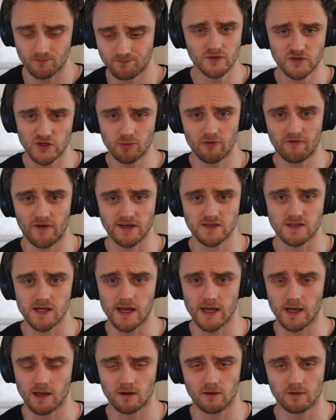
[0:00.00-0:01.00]
Super
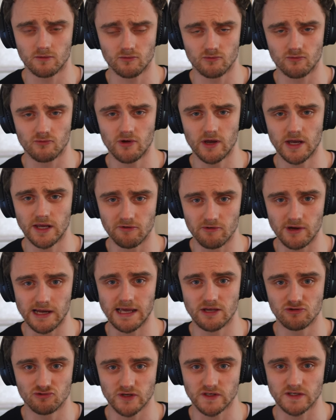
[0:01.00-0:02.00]
fascinating, really,
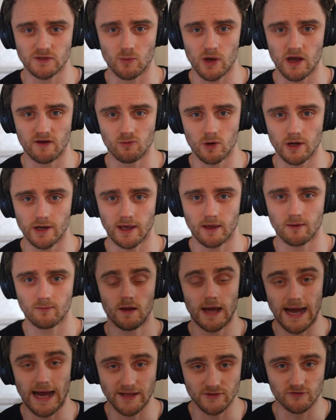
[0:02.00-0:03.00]
really interesting way of working.
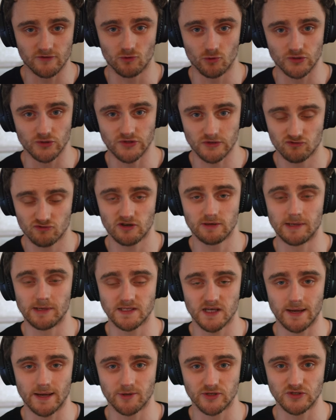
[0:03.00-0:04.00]
And of course, extremely
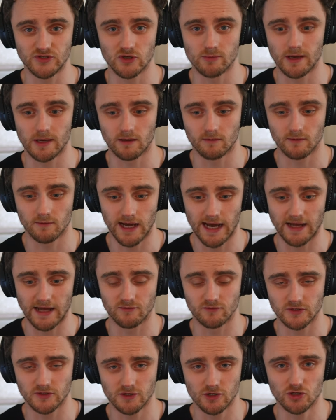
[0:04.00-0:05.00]
time consuming
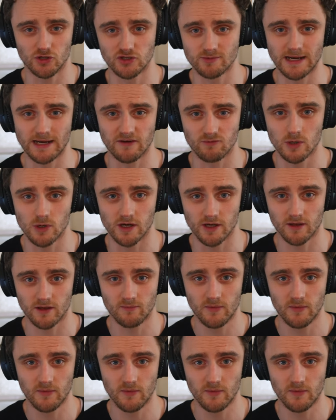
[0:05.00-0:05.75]
and a huge amount of work.